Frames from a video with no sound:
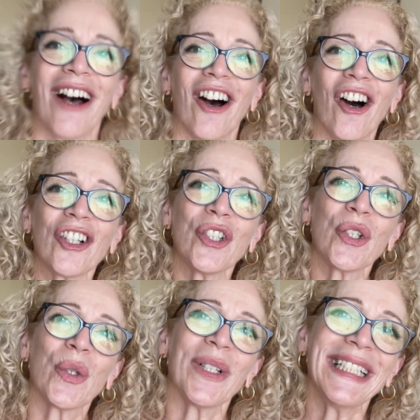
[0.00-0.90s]

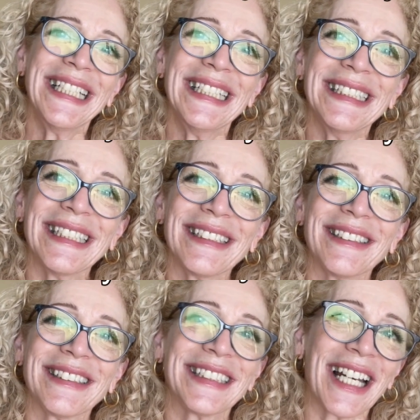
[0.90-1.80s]
Octocrylene
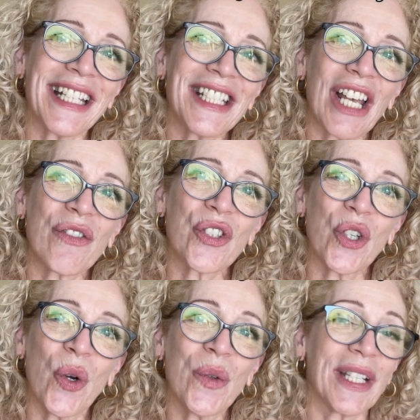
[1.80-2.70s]
studies have
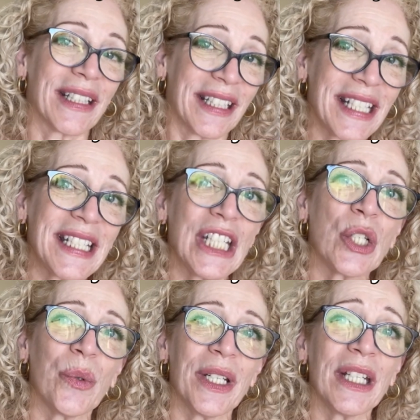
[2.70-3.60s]
shown that this
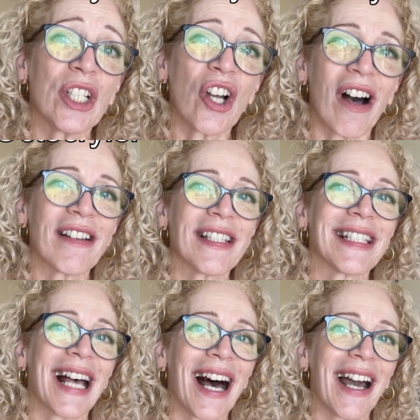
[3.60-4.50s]
ingredient
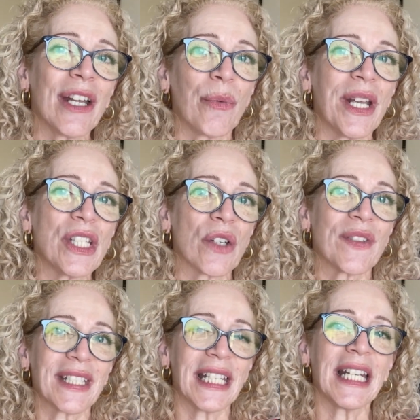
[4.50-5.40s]
causes high rates of
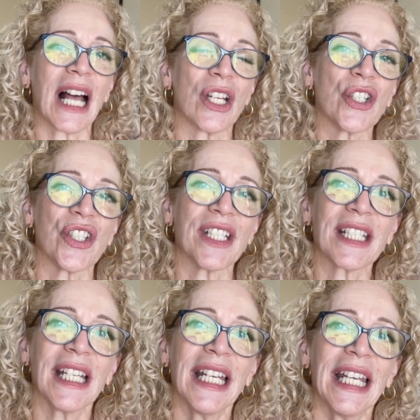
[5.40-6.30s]
skin
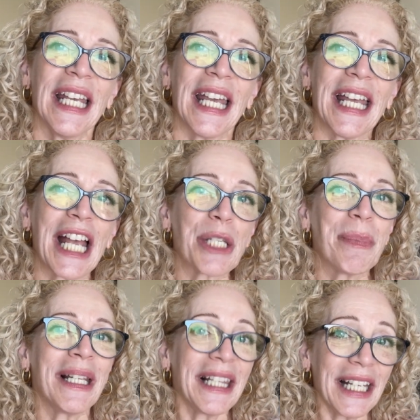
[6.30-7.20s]
allergies. It has
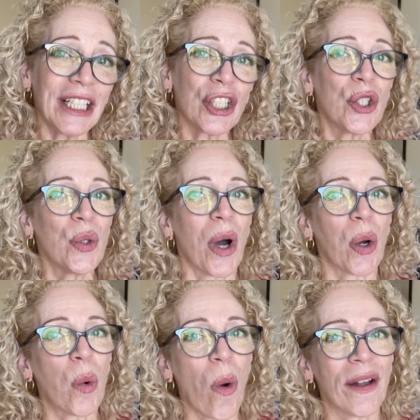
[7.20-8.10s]
been linked to
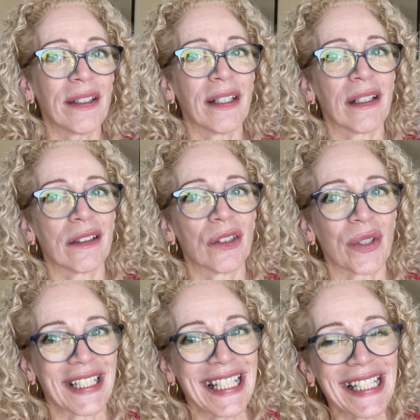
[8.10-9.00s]
aquatic
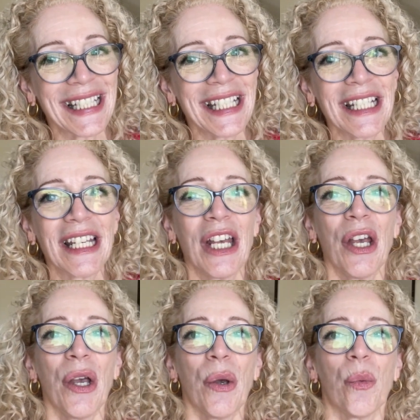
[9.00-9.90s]
toxicity
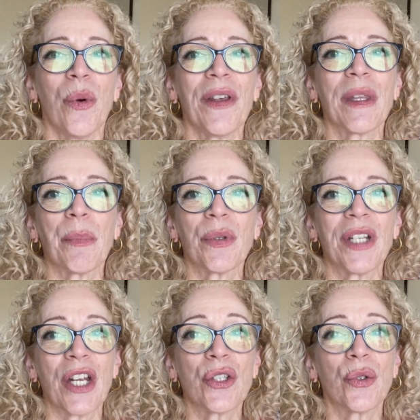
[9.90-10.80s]
with the
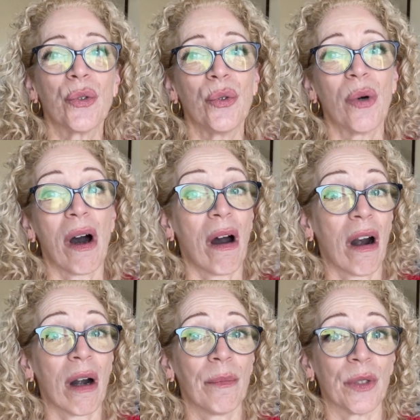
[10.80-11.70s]
potential to uh,
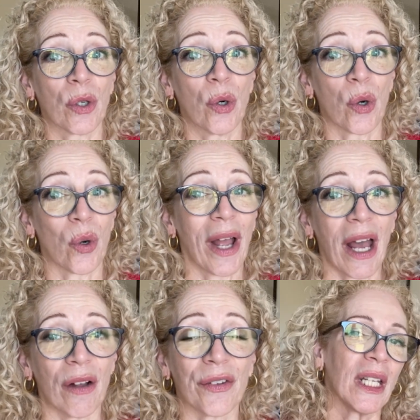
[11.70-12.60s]
harm the coral
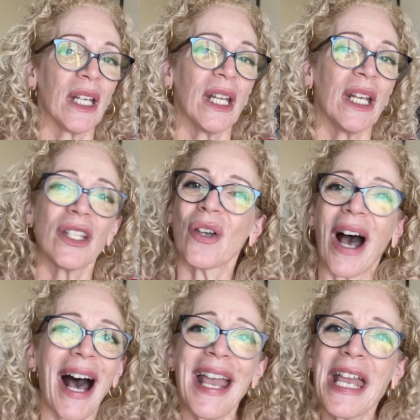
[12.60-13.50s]
health. So
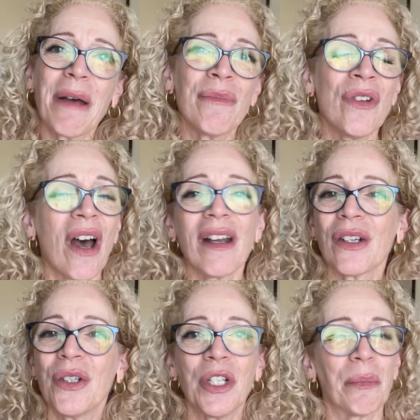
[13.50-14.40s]
I am
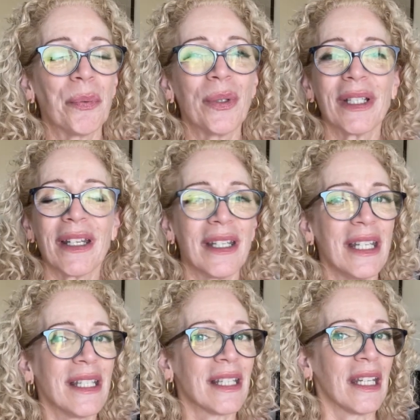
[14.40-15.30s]
not going to put
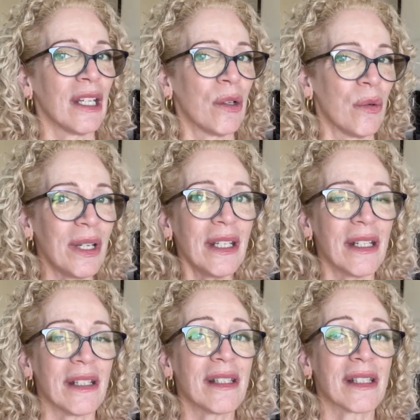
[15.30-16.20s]
these
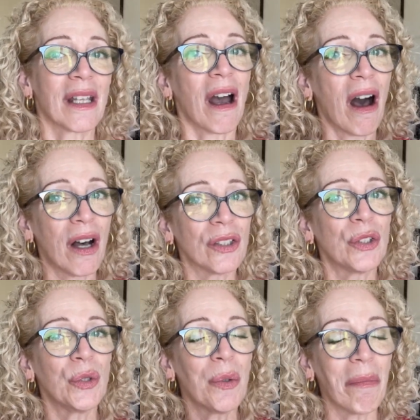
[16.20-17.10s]
ingredients
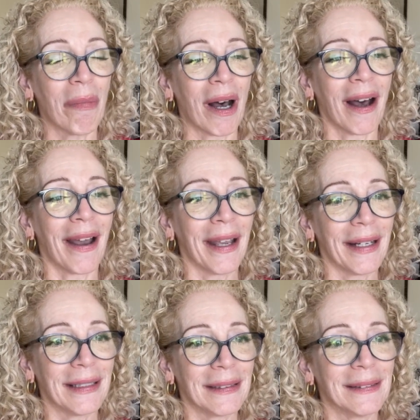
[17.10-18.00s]
onto my
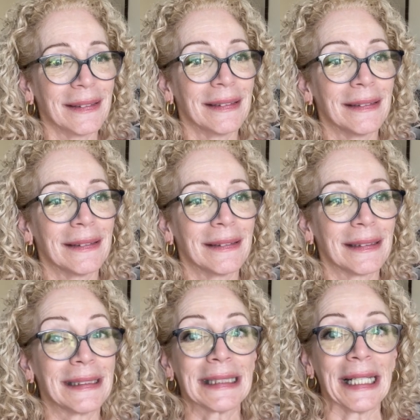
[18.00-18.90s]

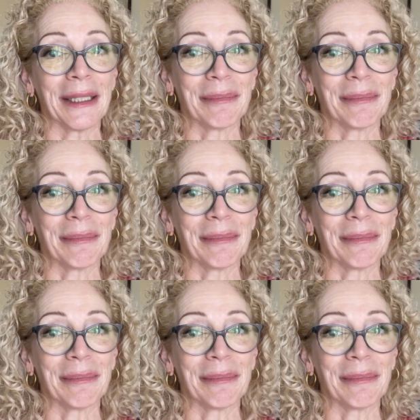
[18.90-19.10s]
skin.